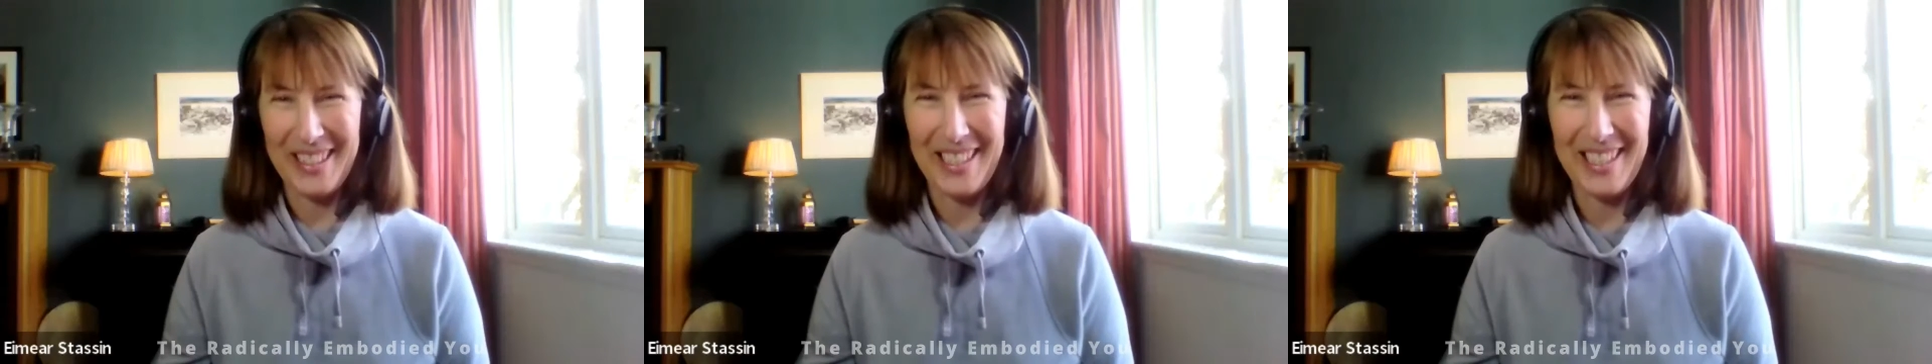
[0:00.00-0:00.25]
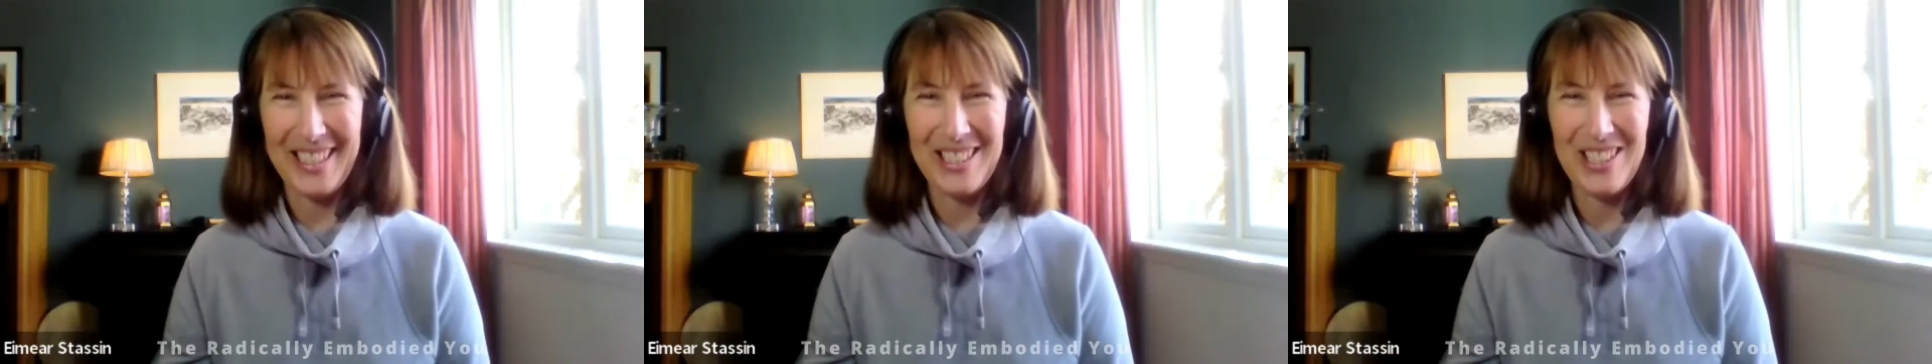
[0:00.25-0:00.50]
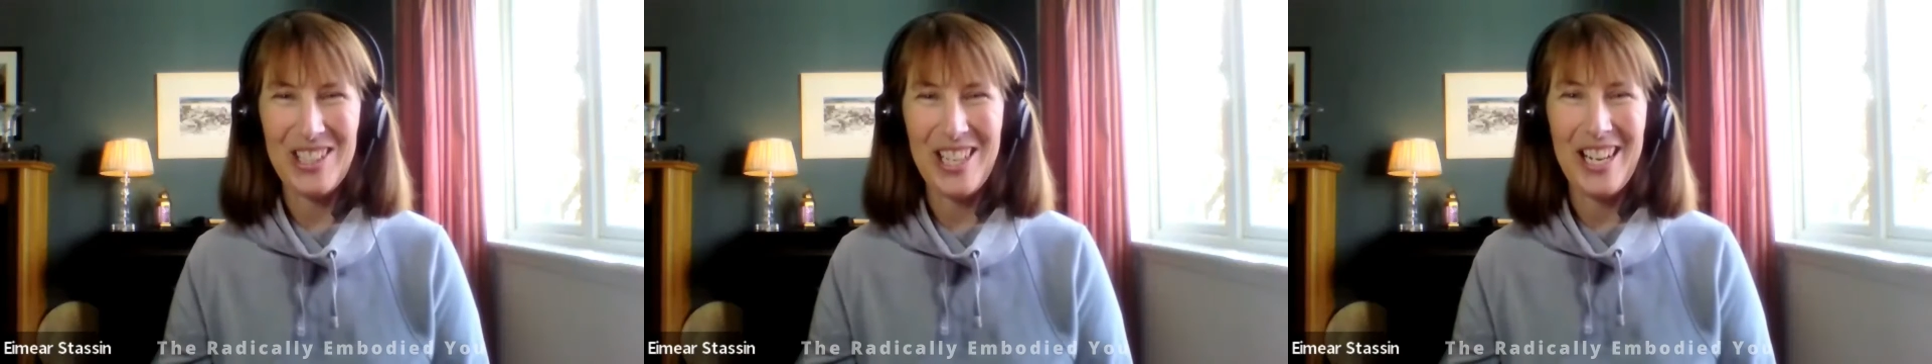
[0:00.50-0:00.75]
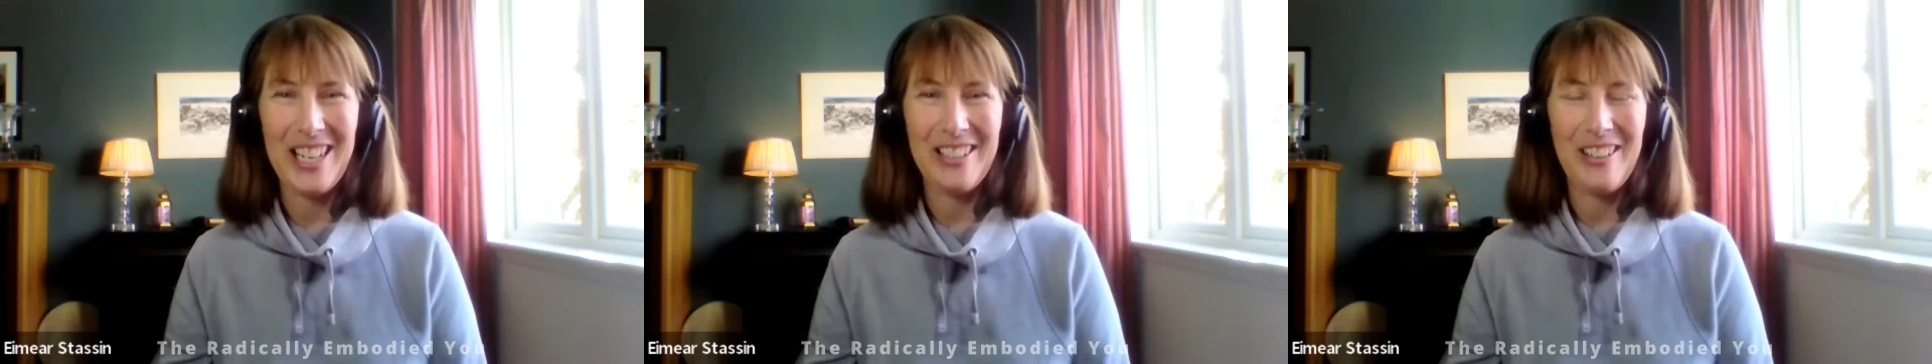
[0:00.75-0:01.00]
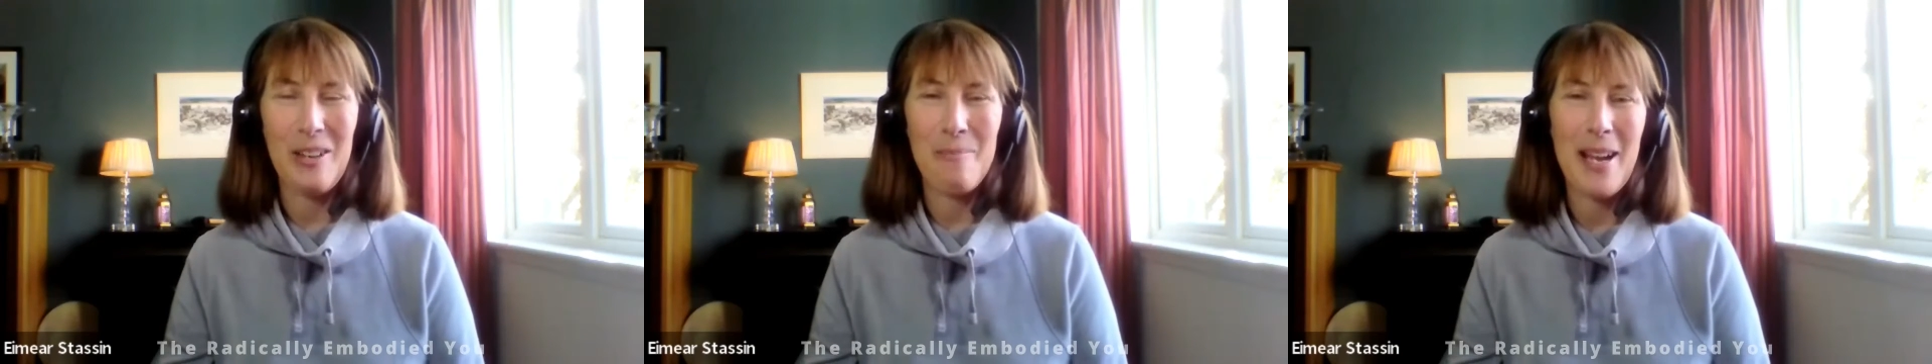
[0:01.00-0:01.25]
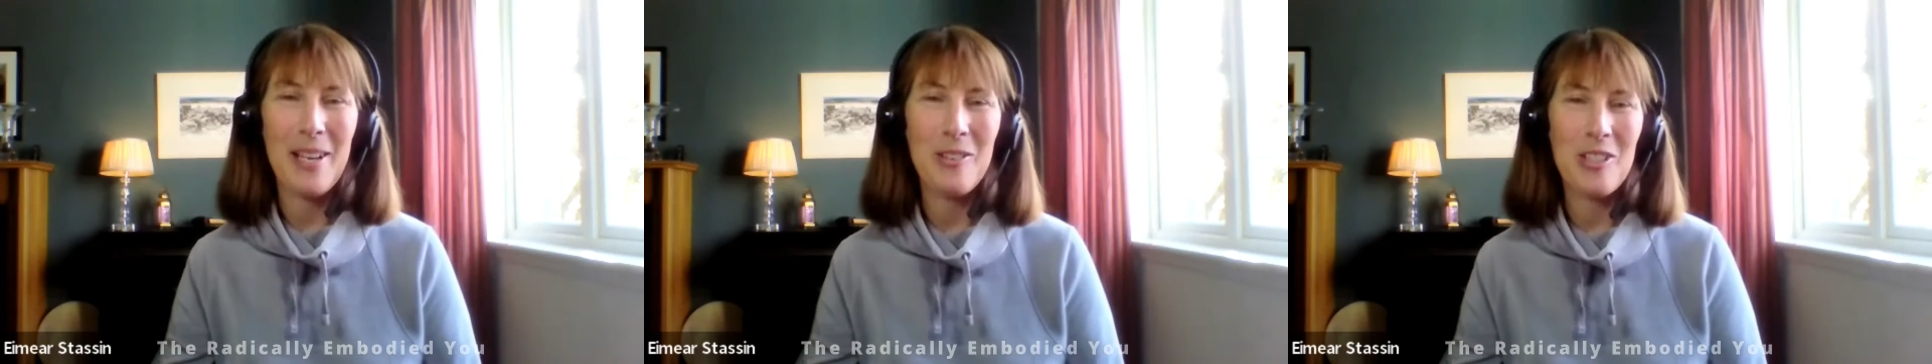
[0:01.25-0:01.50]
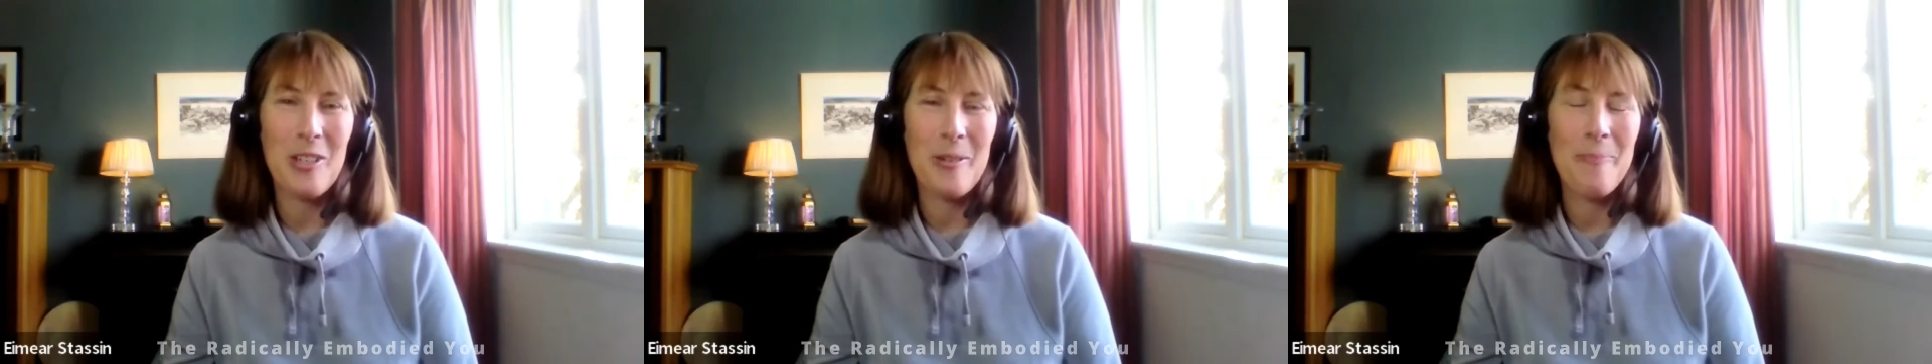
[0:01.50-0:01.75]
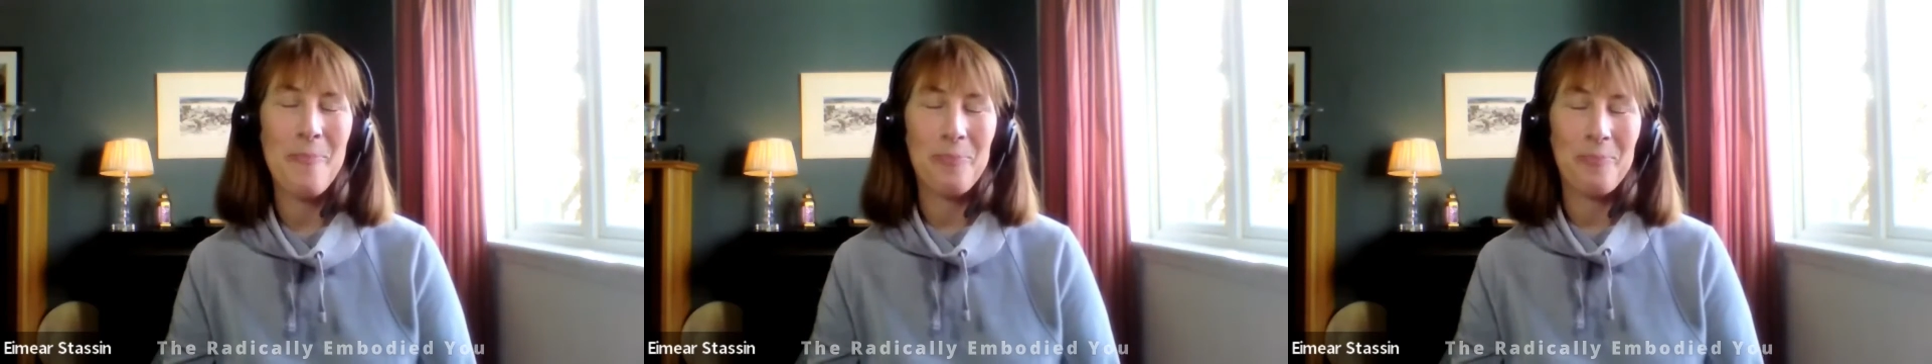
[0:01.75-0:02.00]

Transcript: that I can share about her.